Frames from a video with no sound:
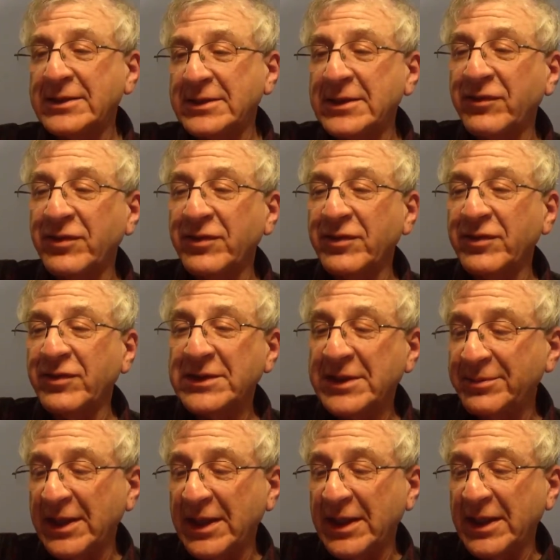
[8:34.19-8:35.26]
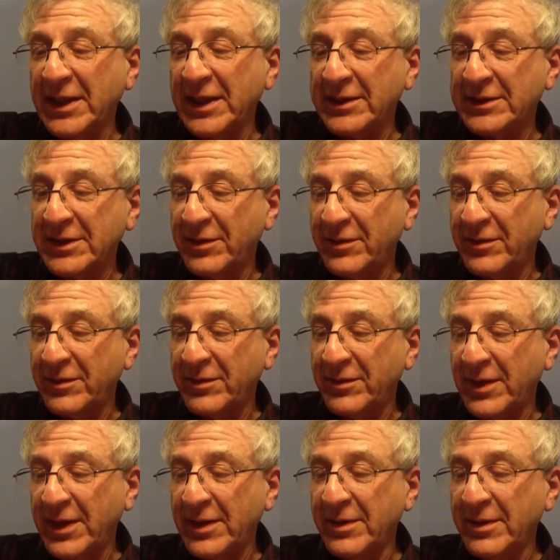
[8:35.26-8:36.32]
different subjects.
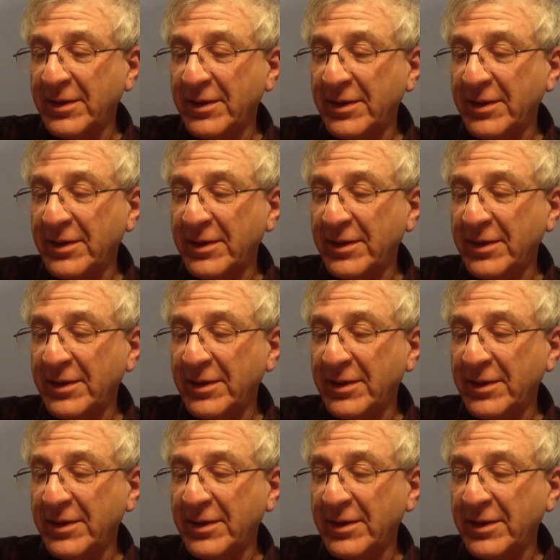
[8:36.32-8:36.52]
So